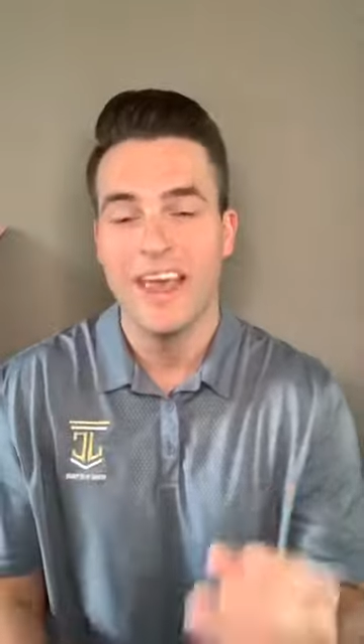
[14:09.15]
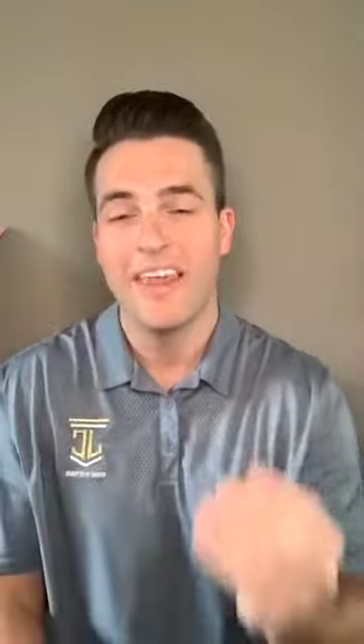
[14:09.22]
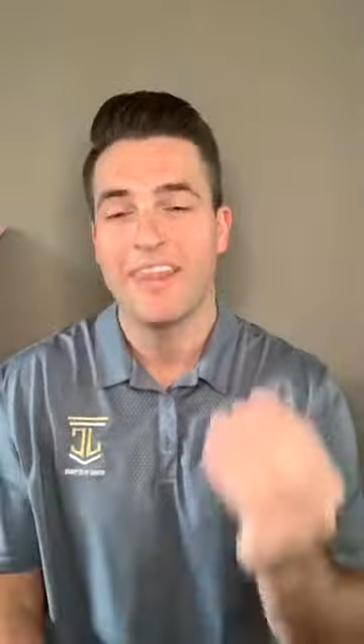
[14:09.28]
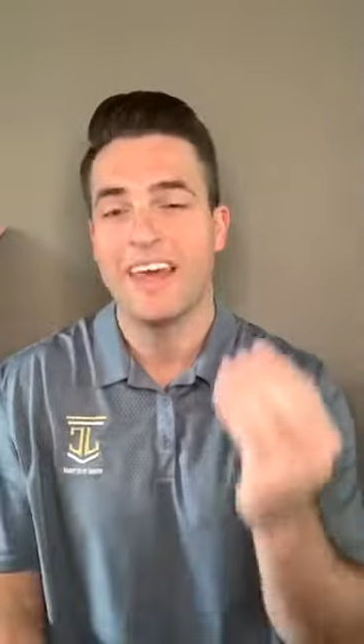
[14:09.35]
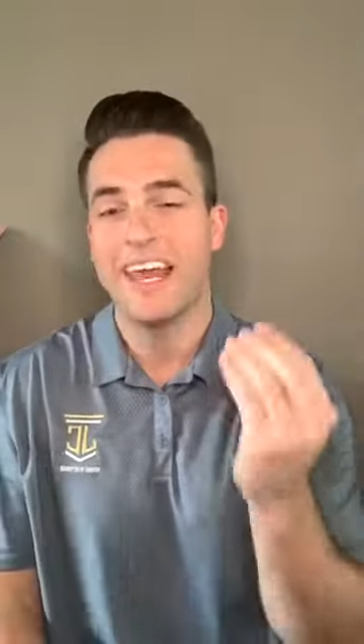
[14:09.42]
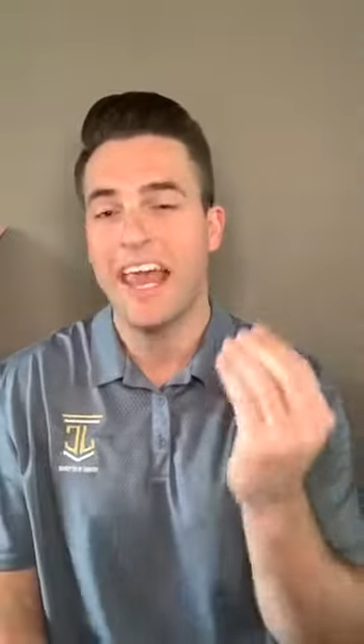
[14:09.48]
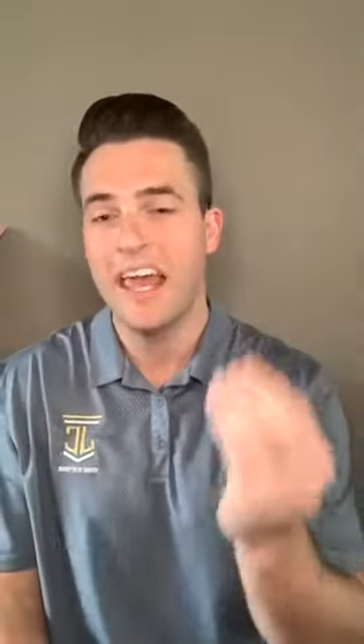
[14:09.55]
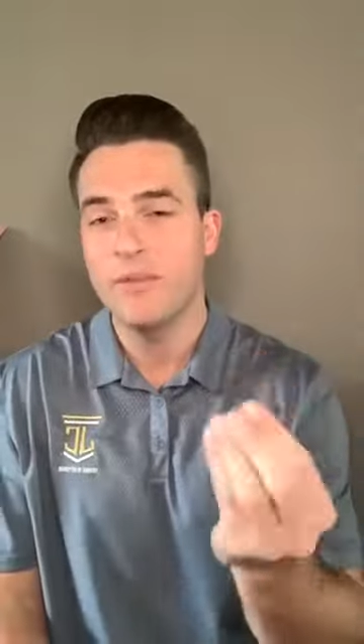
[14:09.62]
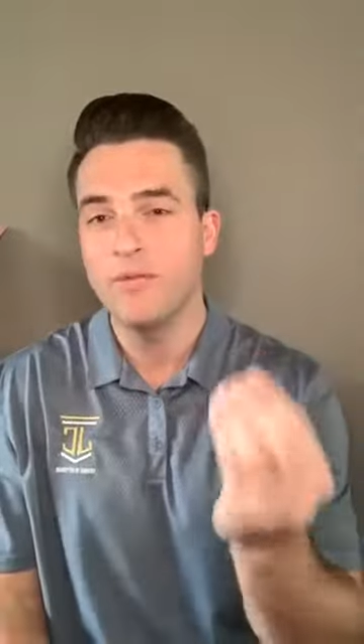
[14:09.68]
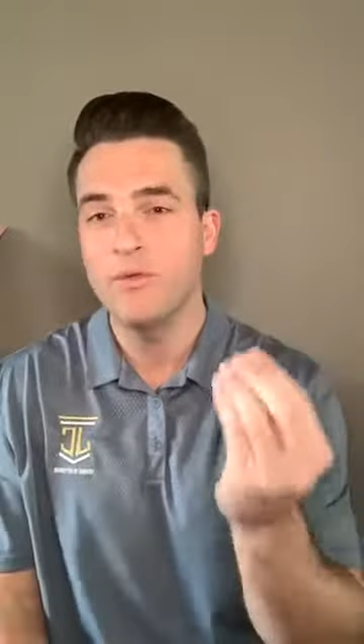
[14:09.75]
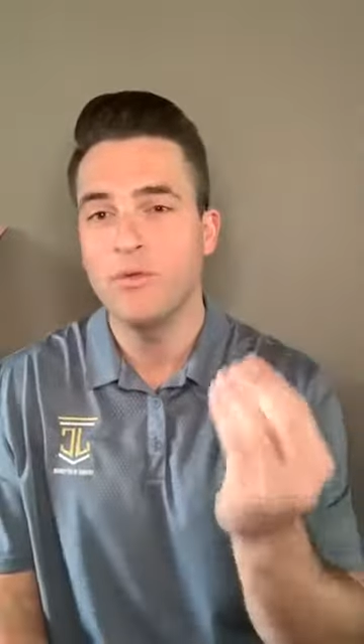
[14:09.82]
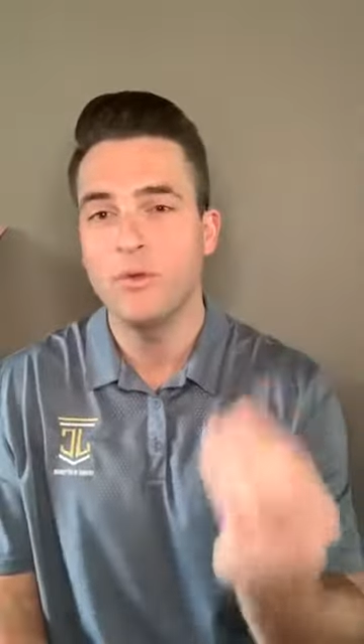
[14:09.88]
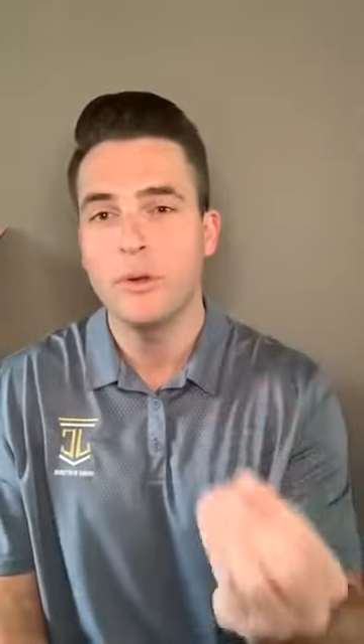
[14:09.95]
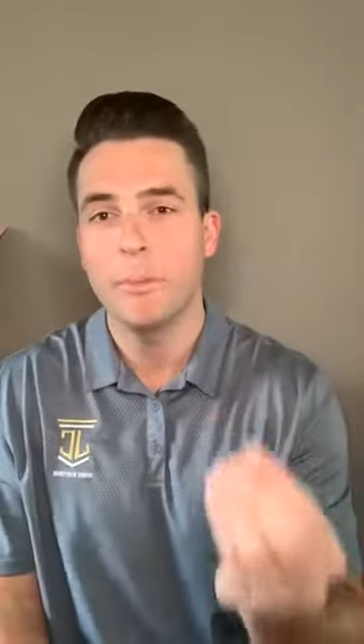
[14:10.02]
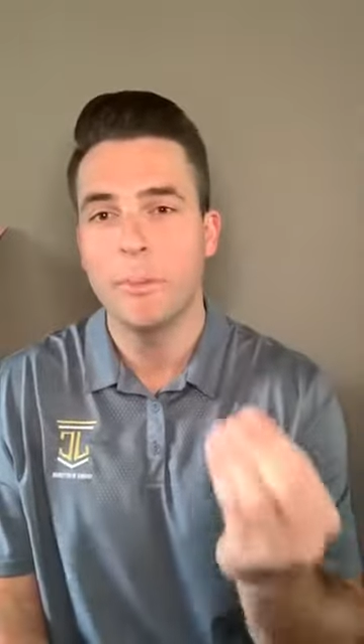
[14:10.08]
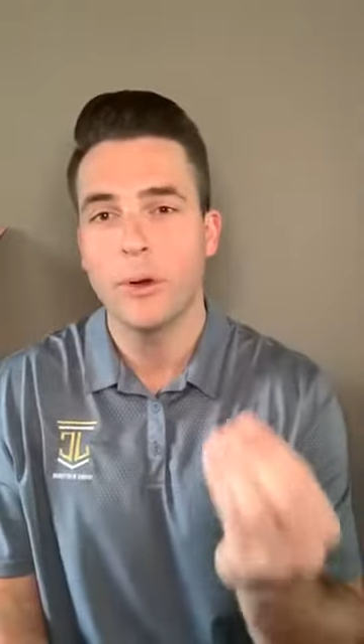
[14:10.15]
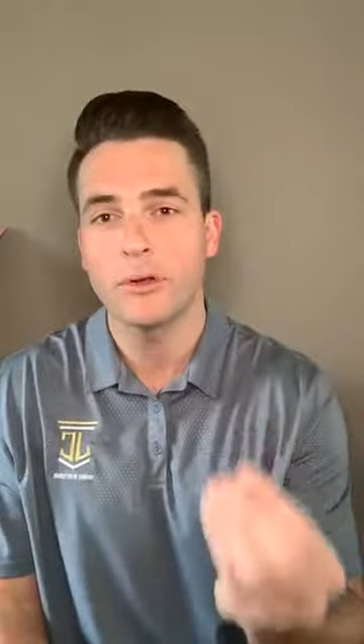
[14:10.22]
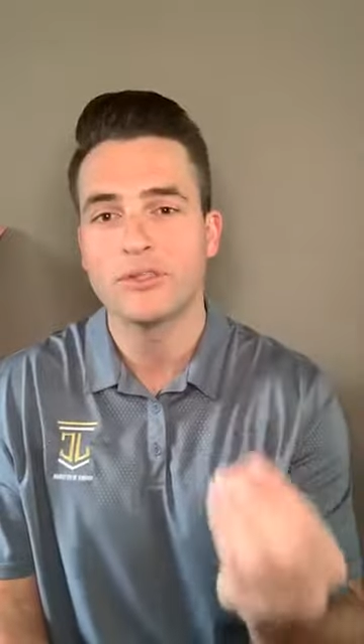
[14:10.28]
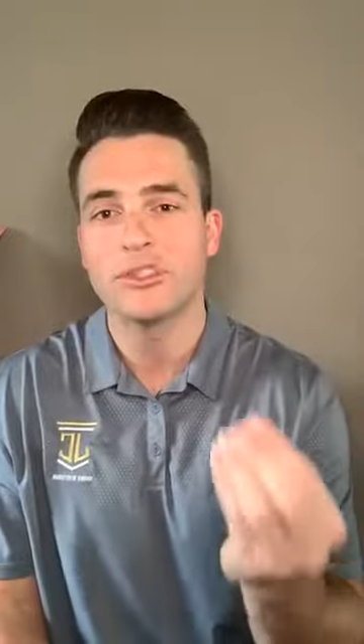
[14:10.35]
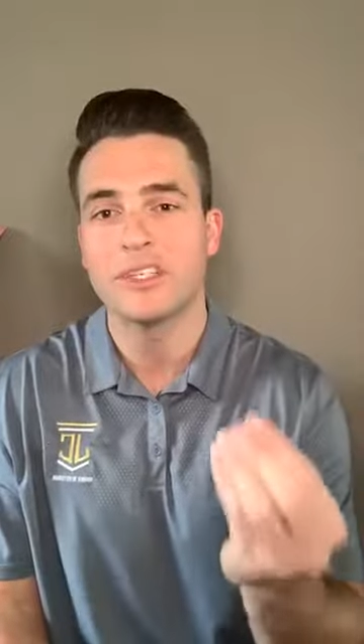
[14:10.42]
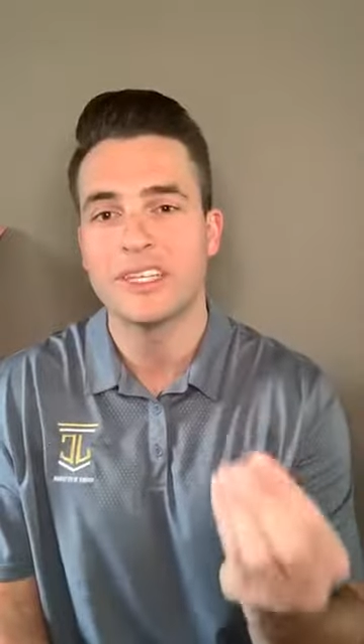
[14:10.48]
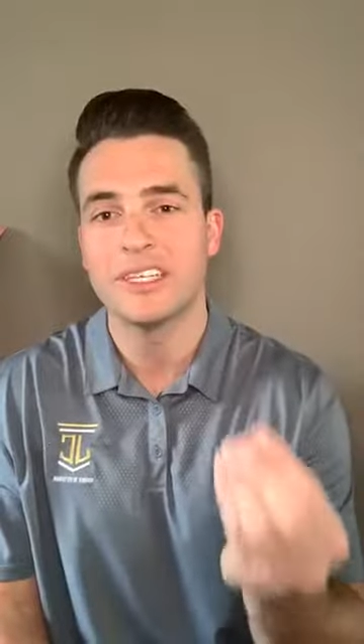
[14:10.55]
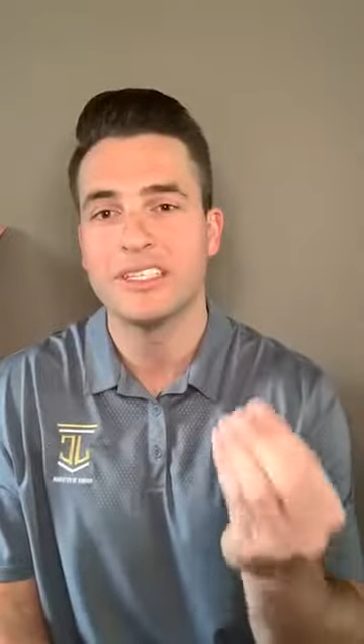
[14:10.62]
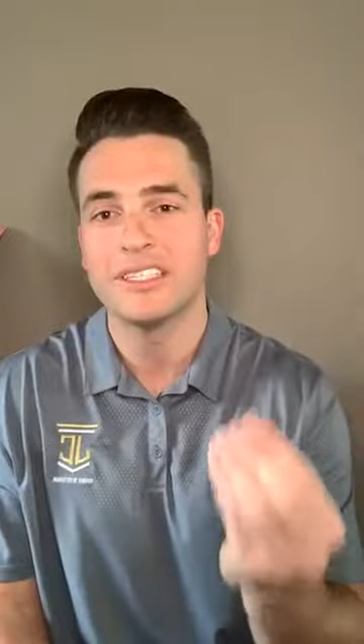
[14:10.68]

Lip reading: that every person can